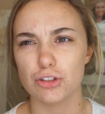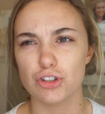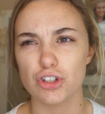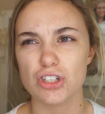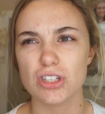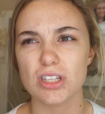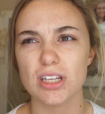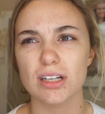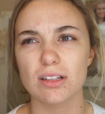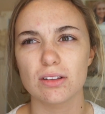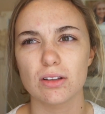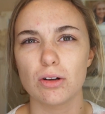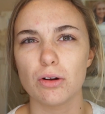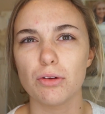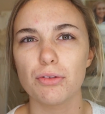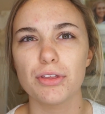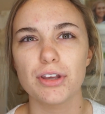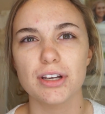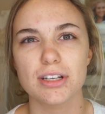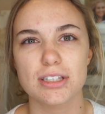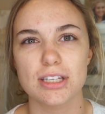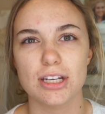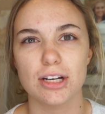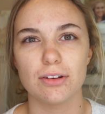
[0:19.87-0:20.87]
Just like little
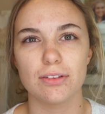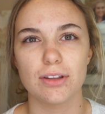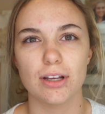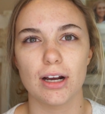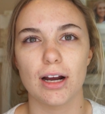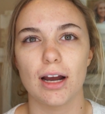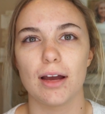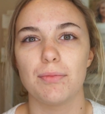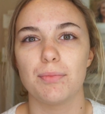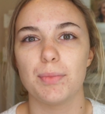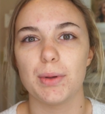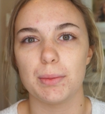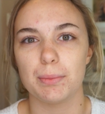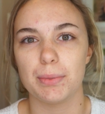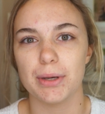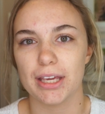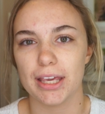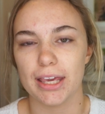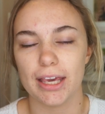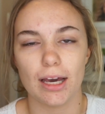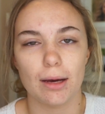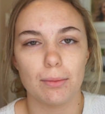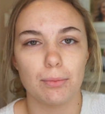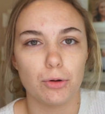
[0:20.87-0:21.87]
things here and there. I've been
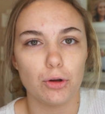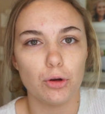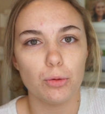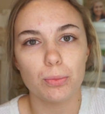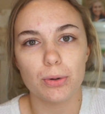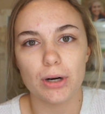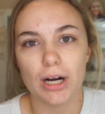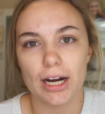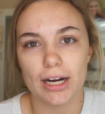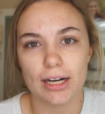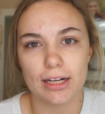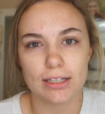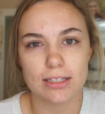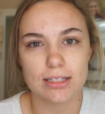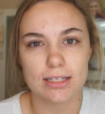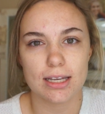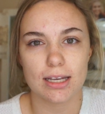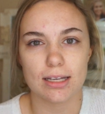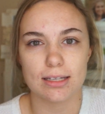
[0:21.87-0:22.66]
picking up new products,